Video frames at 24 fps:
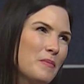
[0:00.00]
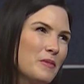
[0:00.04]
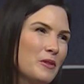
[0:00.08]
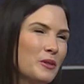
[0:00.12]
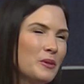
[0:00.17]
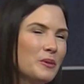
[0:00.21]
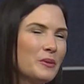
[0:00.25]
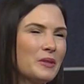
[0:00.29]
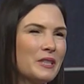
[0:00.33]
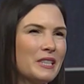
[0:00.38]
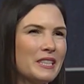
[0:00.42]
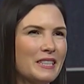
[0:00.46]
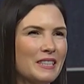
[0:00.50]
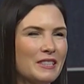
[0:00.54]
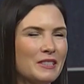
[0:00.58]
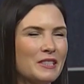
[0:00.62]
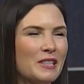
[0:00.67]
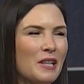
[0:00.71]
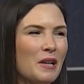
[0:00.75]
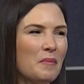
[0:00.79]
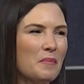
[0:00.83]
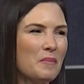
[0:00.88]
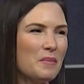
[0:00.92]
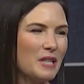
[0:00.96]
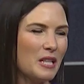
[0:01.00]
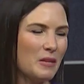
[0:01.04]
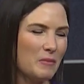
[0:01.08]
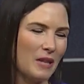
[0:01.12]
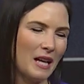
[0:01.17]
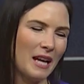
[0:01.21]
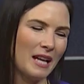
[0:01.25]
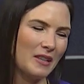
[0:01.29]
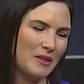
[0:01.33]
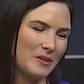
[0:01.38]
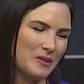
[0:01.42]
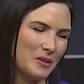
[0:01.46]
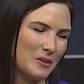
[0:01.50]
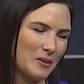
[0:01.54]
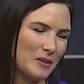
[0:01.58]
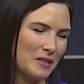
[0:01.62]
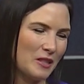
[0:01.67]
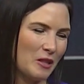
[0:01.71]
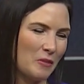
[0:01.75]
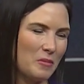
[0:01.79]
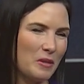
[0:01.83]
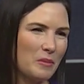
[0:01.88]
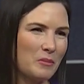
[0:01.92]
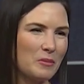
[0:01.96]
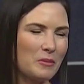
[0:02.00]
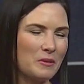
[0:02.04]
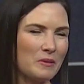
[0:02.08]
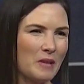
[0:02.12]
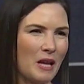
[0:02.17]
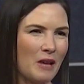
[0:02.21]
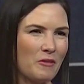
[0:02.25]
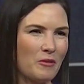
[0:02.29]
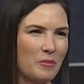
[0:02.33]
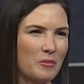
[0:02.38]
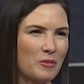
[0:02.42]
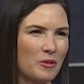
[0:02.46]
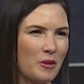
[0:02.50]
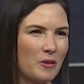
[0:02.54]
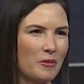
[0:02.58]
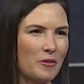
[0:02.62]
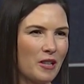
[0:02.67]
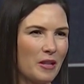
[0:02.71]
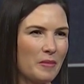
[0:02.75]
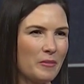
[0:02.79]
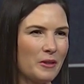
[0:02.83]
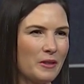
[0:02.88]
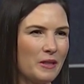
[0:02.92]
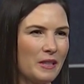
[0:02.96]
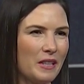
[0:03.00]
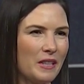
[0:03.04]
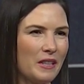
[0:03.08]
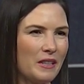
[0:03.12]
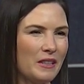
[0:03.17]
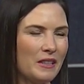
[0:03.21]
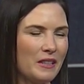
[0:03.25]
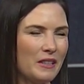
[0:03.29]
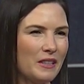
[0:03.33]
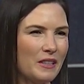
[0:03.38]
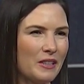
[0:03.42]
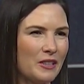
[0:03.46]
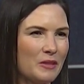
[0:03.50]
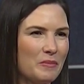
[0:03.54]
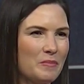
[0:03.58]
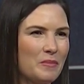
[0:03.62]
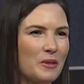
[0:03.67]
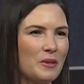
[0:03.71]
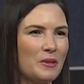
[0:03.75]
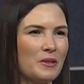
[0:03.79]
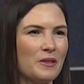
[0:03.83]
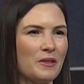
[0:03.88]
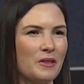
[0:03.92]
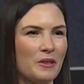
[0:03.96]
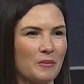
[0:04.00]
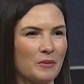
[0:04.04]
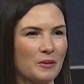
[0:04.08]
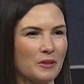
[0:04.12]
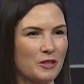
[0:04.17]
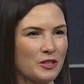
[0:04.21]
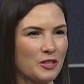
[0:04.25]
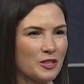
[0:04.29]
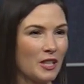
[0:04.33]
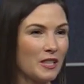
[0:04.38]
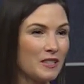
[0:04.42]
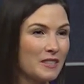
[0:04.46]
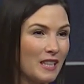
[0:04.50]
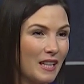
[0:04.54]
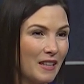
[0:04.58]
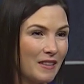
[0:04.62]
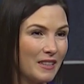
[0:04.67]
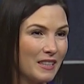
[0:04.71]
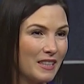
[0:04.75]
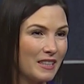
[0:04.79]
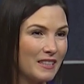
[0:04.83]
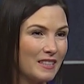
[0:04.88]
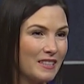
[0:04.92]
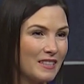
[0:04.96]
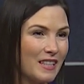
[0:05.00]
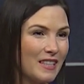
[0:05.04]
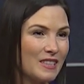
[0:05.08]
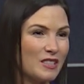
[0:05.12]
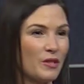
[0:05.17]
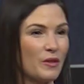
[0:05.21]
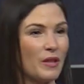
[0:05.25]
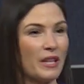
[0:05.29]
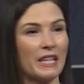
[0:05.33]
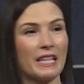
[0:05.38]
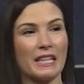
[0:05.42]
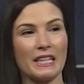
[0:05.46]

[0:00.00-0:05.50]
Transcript: You can. Some people, I don't do it. Some people have a program on their computer that will shut down the internet, so